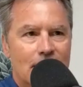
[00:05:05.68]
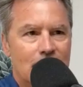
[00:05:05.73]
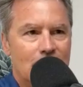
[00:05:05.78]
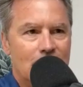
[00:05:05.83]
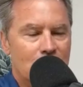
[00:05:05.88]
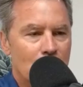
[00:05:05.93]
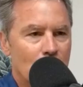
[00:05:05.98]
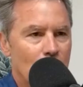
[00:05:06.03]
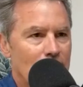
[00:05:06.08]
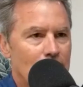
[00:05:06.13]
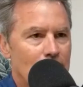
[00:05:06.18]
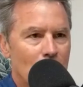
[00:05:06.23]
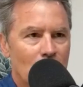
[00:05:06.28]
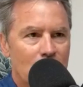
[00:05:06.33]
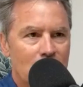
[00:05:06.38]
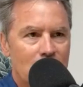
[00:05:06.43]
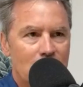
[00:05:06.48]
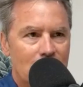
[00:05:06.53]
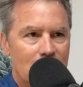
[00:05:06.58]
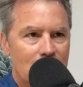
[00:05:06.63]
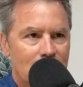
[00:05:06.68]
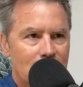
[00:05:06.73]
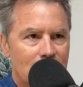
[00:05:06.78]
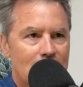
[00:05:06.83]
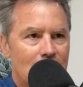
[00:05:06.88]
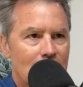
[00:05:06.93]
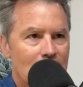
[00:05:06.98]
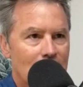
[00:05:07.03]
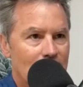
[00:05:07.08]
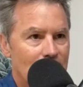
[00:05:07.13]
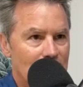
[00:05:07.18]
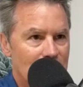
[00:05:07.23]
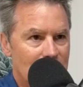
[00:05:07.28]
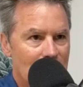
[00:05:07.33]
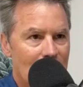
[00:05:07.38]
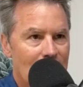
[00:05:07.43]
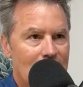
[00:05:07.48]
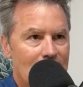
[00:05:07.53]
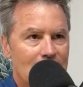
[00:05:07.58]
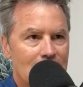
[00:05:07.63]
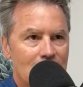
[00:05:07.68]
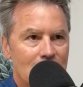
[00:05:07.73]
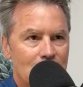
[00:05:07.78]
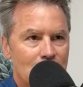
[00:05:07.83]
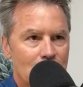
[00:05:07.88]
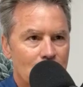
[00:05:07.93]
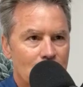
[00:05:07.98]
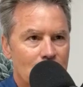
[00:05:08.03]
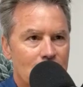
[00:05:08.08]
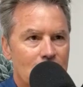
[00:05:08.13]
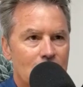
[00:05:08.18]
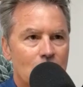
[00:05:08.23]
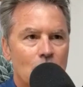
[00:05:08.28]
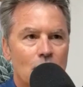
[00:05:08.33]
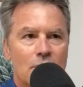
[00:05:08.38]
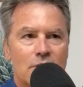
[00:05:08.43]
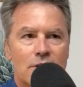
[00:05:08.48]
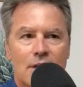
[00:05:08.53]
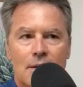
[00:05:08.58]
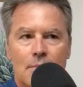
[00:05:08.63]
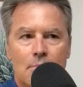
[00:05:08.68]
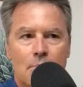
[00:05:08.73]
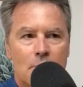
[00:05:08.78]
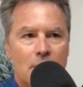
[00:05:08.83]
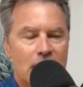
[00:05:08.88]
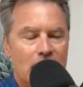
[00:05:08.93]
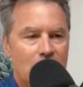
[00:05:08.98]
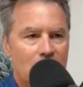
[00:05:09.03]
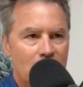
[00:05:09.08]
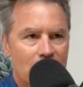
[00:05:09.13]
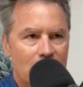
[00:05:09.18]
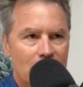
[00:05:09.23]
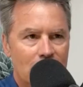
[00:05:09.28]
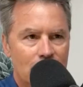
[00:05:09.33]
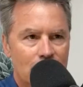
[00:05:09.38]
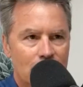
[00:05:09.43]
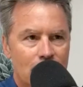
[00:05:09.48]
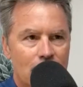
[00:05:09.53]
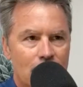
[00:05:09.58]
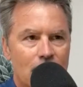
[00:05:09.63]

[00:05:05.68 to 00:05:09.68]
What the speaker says: Screen printing in the sign industry was a big thing.